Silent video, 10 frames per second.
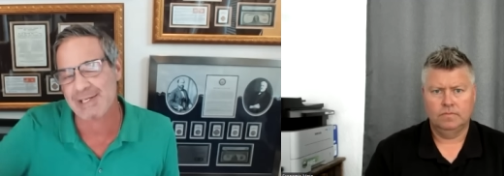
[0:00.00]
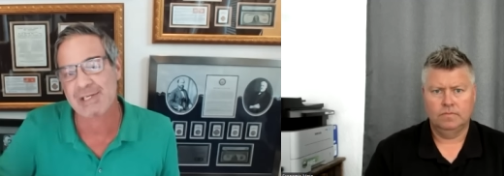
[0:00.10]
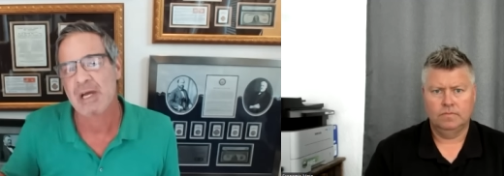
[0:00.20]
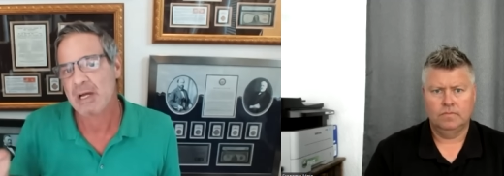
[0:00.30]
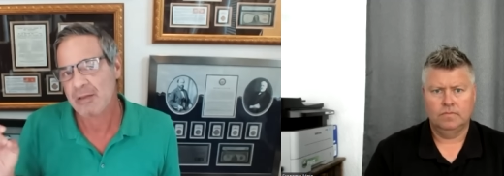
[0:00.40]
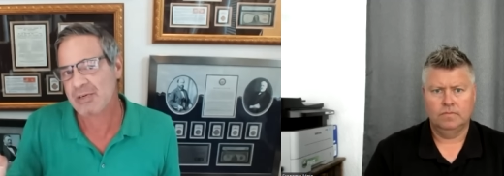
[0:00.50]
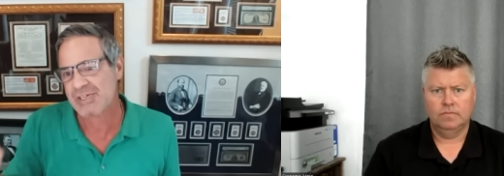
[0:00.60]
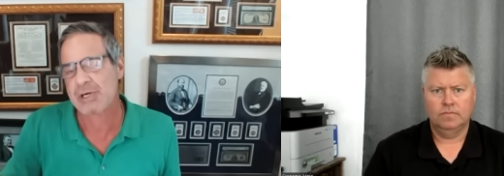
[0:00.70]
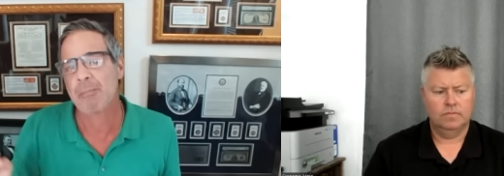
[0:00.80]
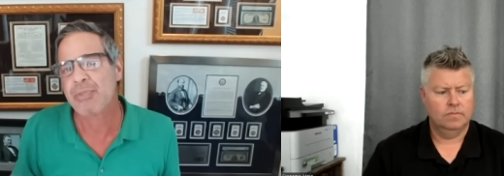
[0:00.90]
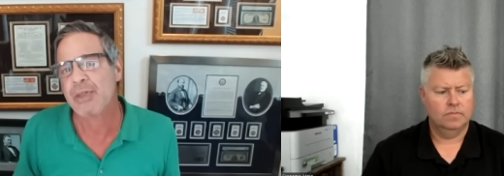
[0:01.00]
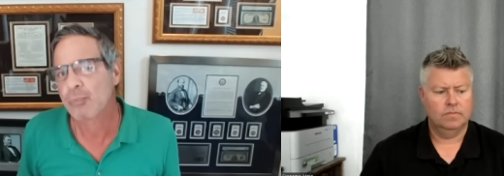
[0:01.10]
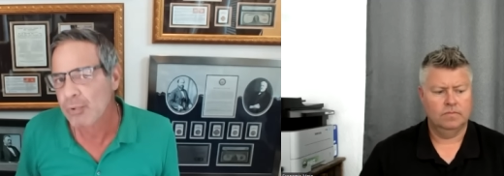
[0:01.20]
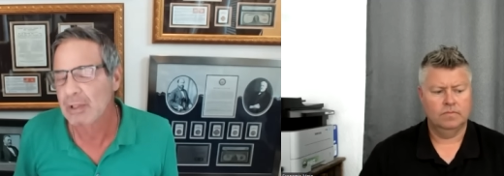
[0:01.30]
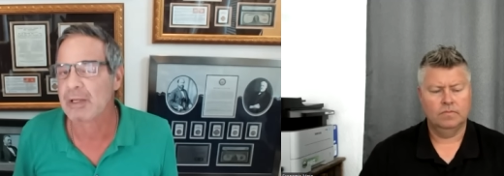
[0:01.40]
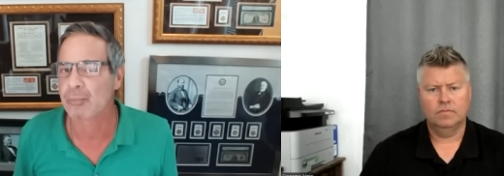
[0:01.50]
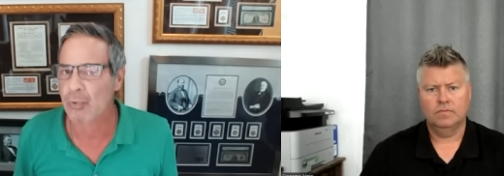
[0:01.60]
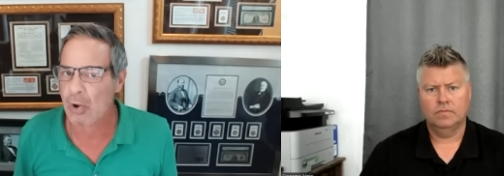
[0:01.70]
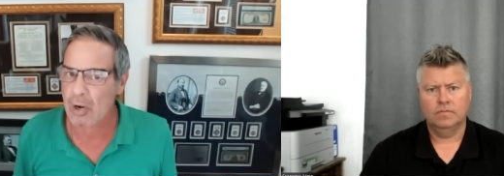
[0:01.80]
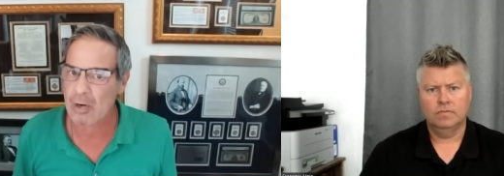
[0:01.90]
Speaker 1: There's something really
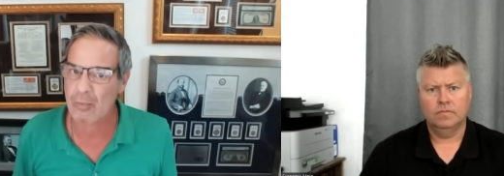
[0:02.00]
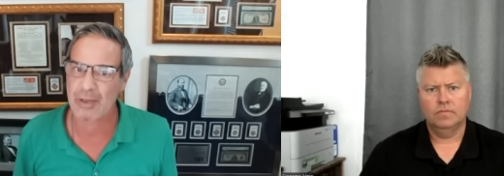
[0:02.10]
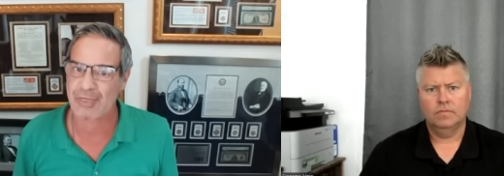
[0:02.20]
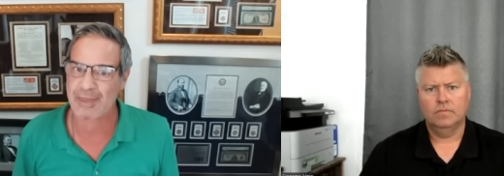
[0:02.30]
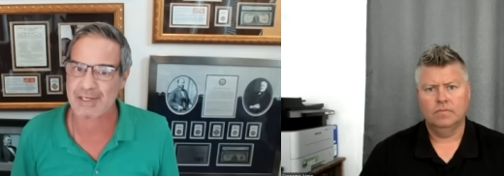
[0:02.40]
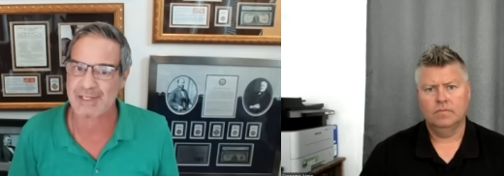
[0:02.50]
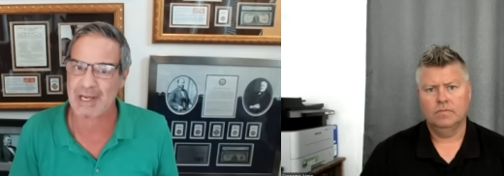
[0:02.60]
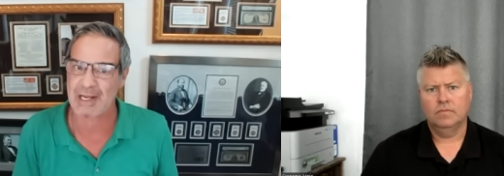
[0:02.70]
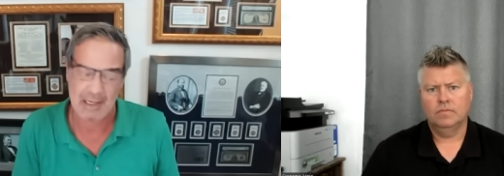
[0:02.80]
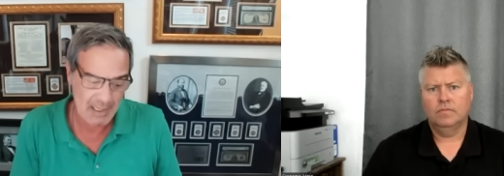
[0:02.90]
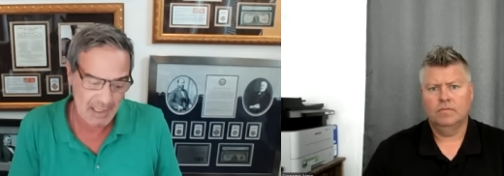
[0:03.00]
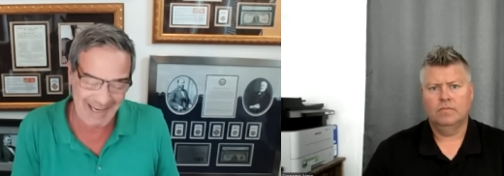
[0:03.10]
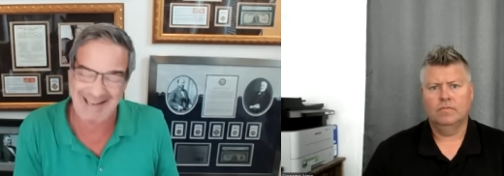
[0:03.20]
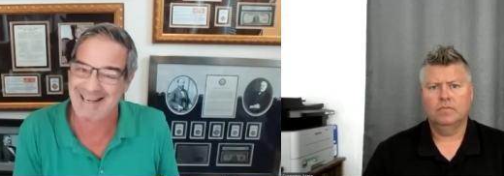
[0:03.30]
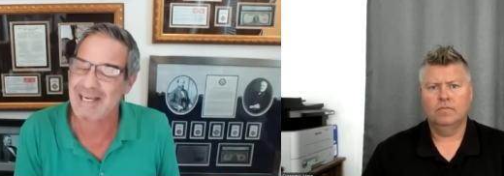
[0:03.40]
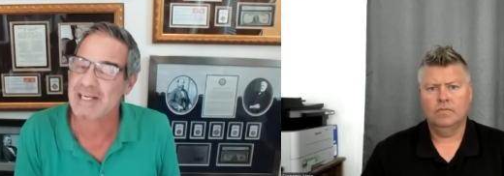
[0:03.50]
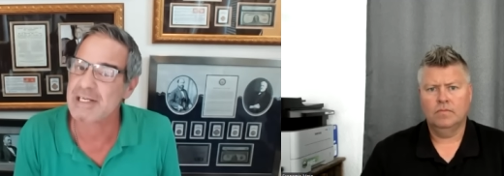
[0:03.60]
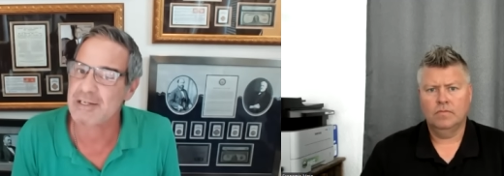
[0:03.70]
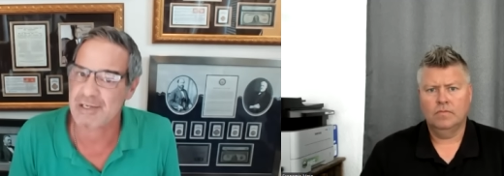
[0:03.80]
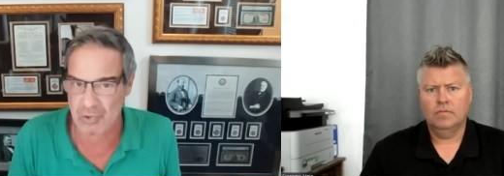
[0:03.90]
wrong with this. And it isn't
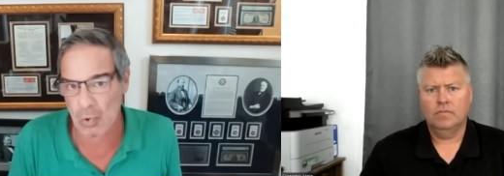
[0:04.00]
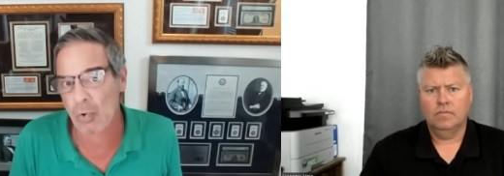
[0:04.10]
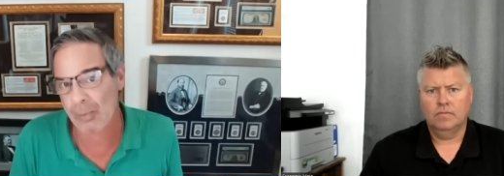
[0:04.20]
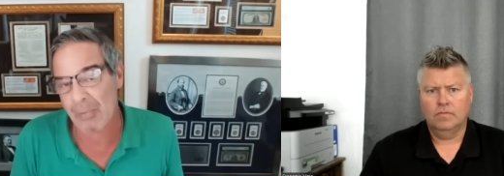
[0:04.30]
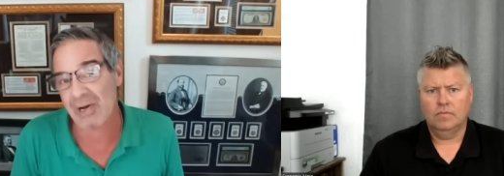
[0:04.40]
your money.